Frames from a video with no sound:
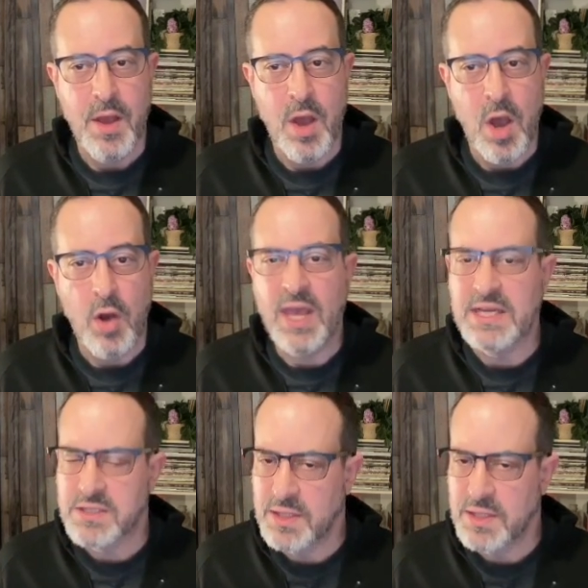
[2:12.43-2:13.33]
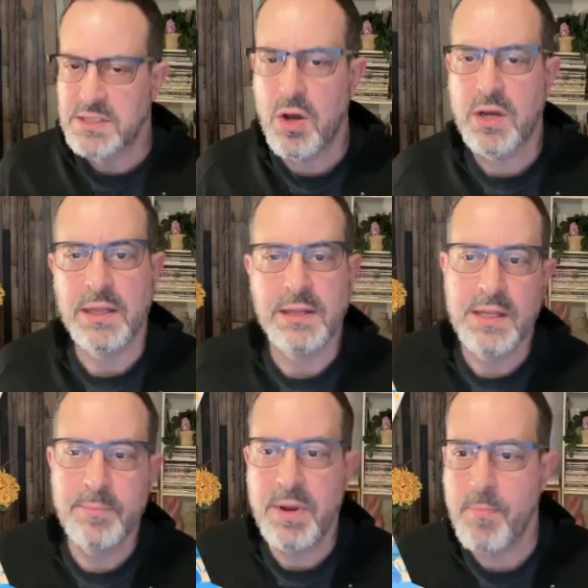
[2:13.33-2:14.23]
Okay, so let's talk a
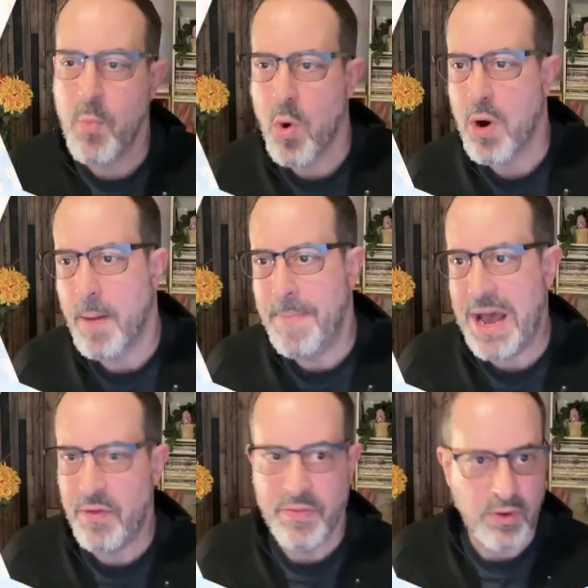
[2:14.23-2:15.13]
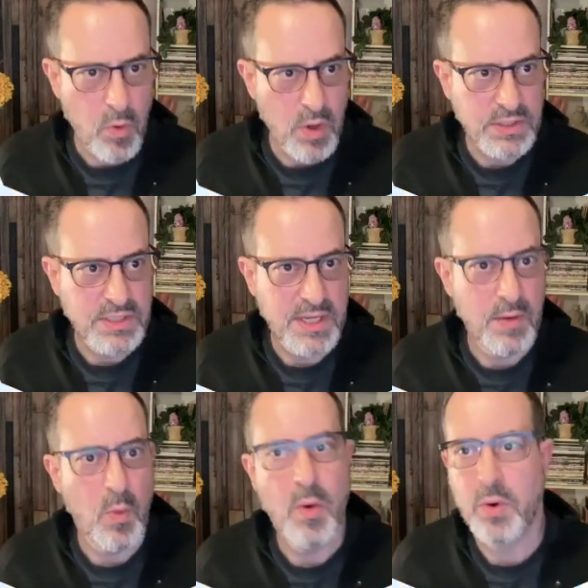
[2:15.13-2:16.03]
little bit more about the course
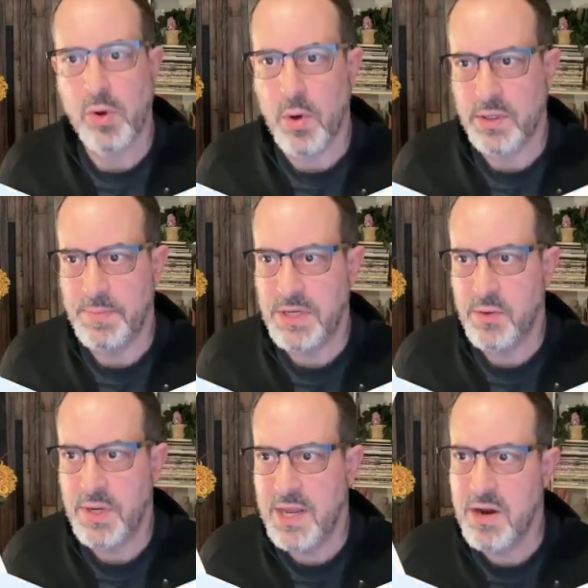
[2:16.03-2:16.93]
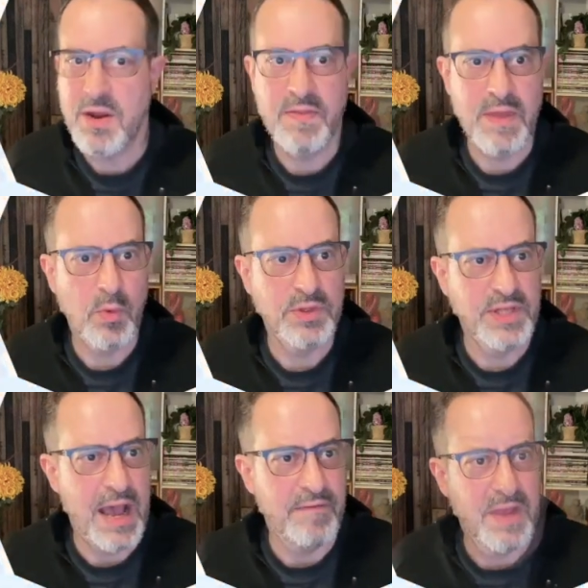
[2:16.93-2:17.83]
and what we're going to be doing here, and then we'll
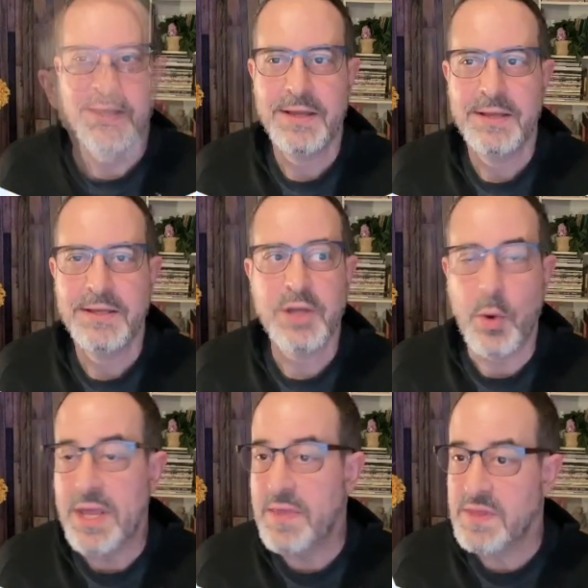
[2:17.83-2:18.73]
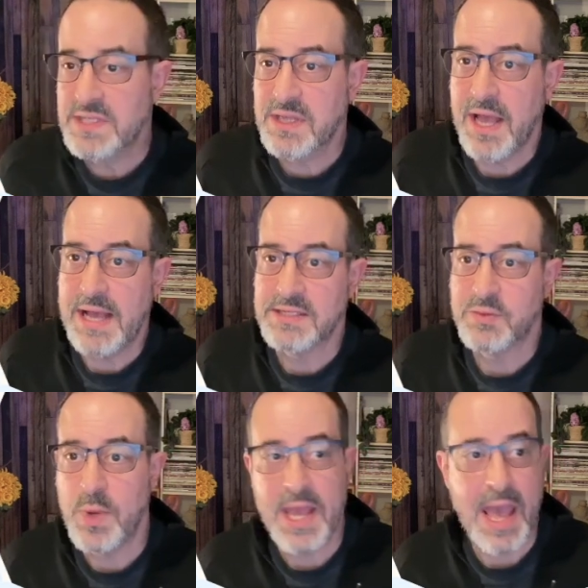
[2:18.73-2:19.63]
dive in. So in this class,
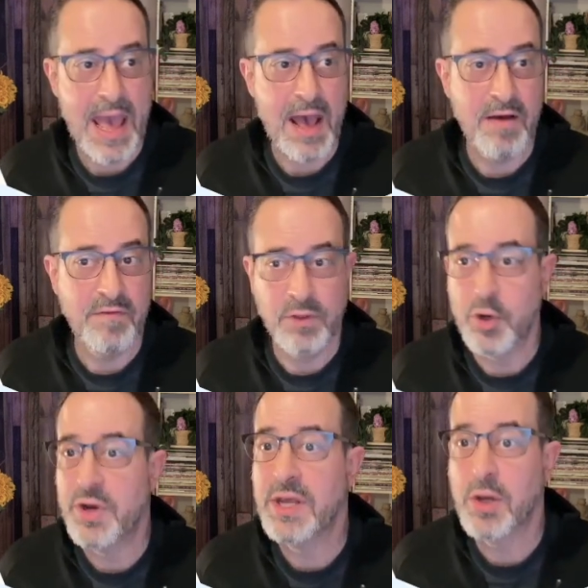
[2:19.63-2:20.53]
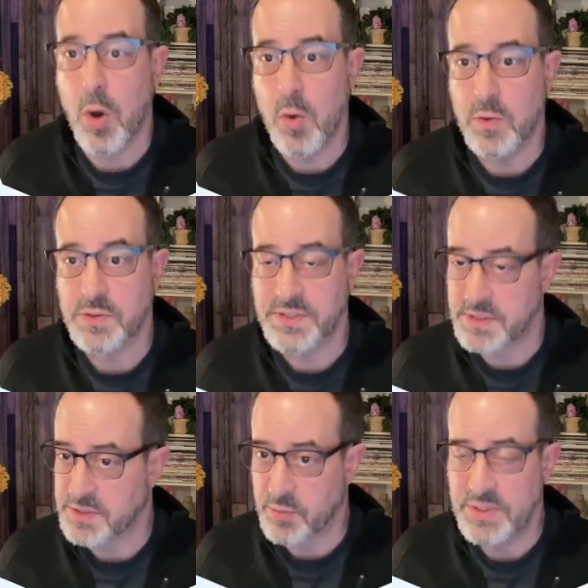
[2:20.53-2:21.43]
we have learning goals.
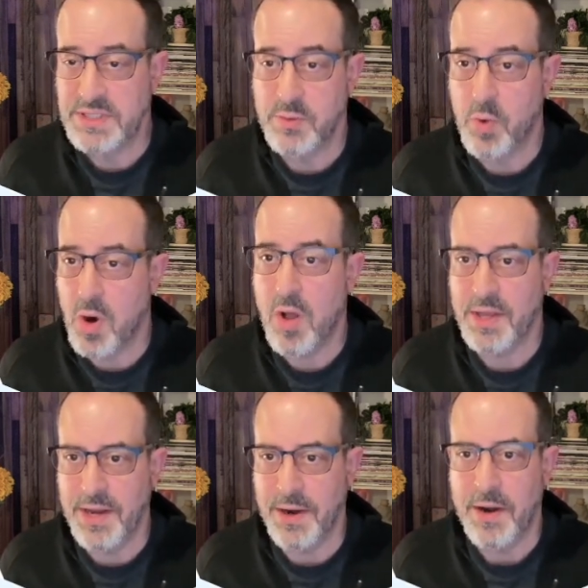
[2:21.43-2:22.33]
There's a reason we're all here.